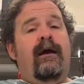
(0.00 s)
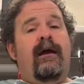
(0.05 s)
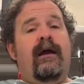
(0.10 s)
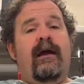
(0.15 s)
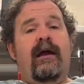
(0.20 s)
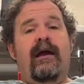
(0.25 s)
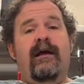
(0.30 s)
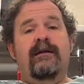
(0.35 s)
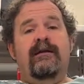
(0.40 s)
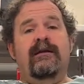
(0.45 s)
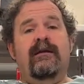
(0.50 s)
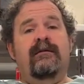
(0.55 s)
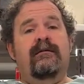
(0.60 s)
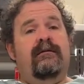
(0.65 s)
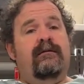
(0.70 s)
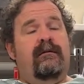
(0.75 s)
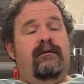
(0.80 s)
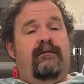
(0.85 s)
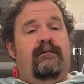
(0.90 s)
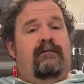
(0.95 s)
And
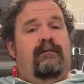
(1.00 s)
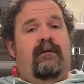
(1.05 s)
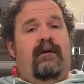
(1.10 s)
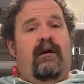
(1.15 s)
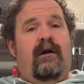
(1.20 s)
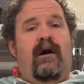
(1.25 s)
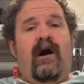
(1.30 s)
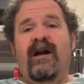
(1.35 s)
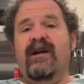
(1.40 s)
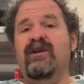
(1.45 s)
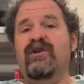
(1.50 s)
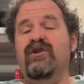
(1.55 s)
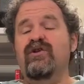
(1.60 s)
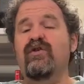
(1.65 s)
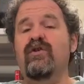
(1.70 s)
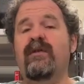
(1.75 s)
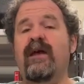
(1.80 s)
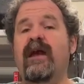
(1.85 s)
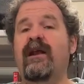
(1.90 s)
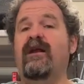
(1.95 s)
I can
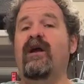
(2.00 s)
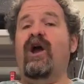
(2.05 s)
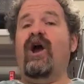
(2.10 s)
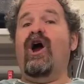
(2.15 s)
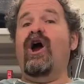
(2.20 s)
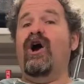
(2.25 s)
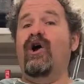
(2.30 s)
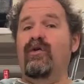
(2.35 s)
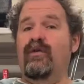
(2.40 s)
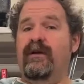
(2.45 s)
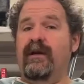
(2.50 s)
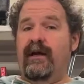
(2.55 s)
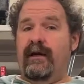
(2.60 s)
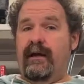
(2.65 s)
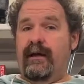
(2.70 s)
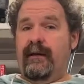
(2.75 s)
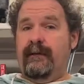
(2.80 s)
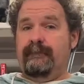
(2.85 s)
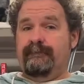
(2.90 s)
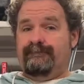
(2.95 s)
do that
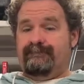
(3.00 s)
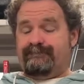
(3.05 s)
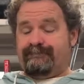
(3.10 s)
okay.